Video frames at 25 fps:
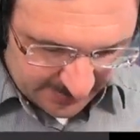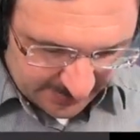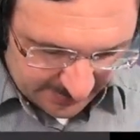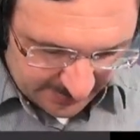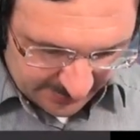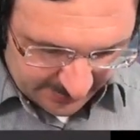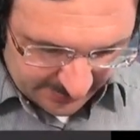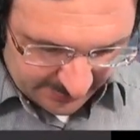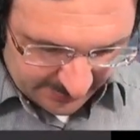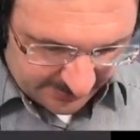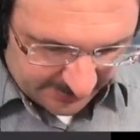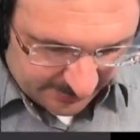
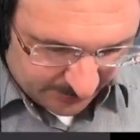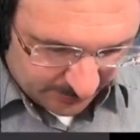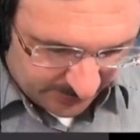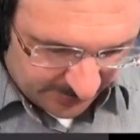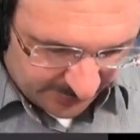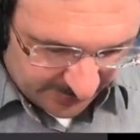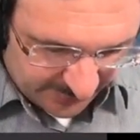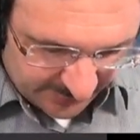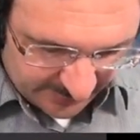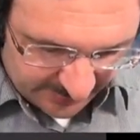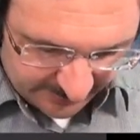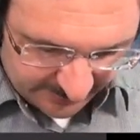And then we
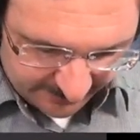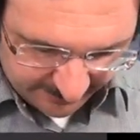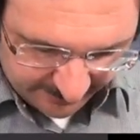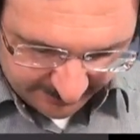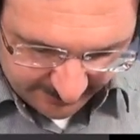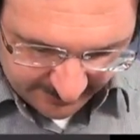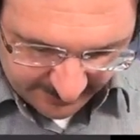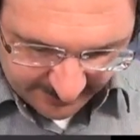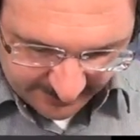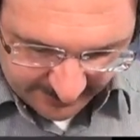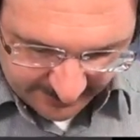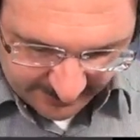have
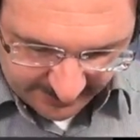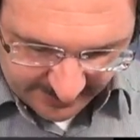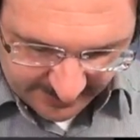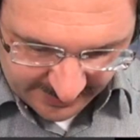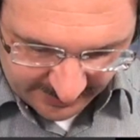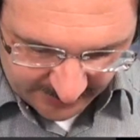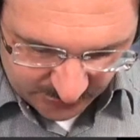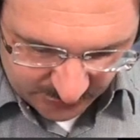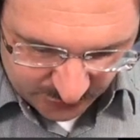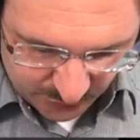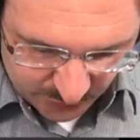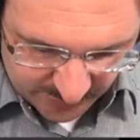
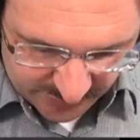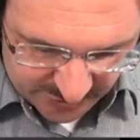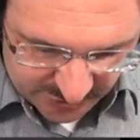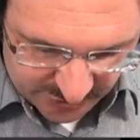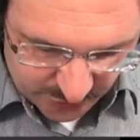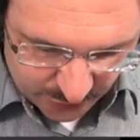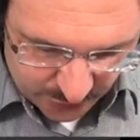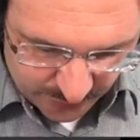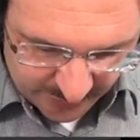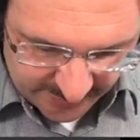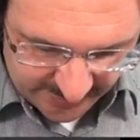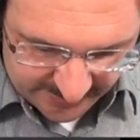x1
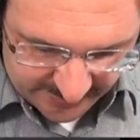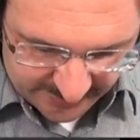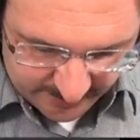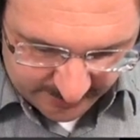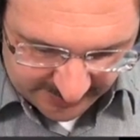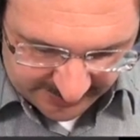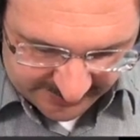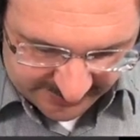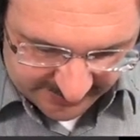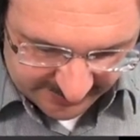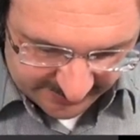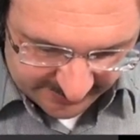squared
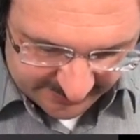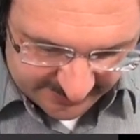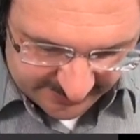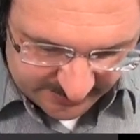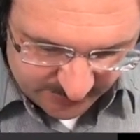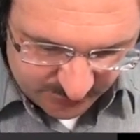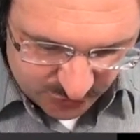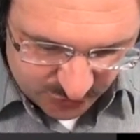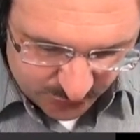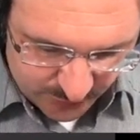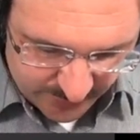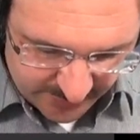plus x2
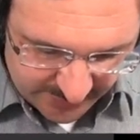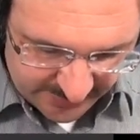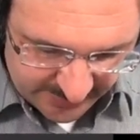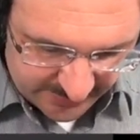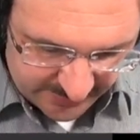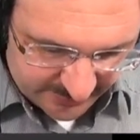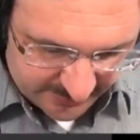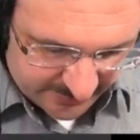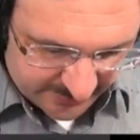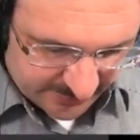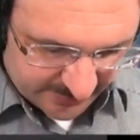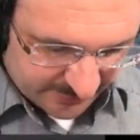squared.
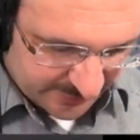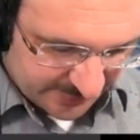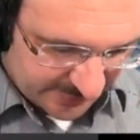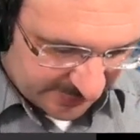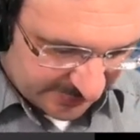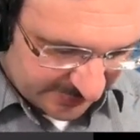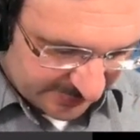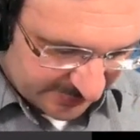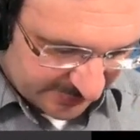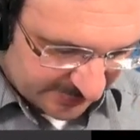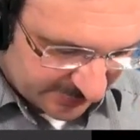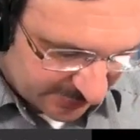So
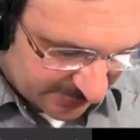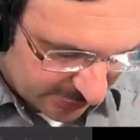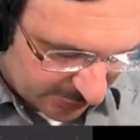that's